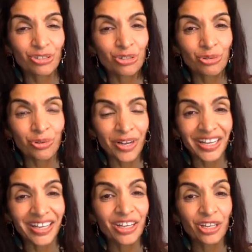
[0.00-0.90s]

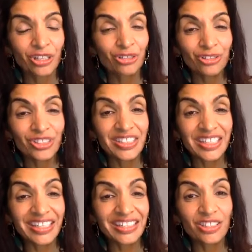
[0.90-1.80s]
joy. Your
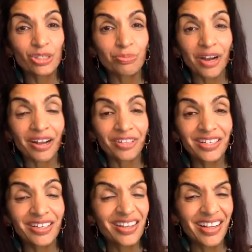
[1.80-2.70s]
seed
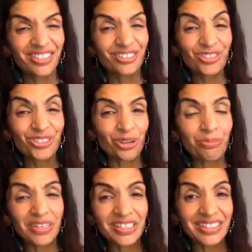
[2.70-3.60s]
sprouted, there's so
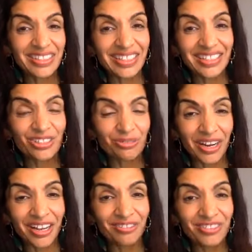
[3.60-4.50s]
many seeds
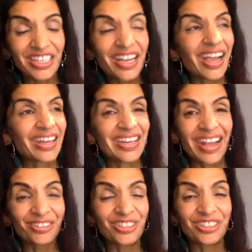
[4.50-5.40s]
around, and
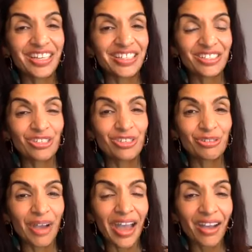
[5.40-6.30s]
now you're getting to
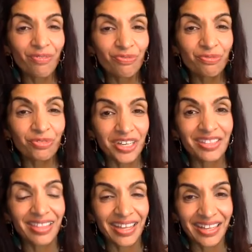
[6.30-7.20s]
do
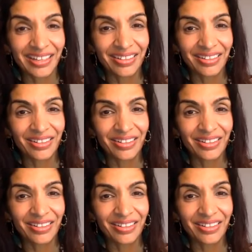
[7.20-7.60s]
everything.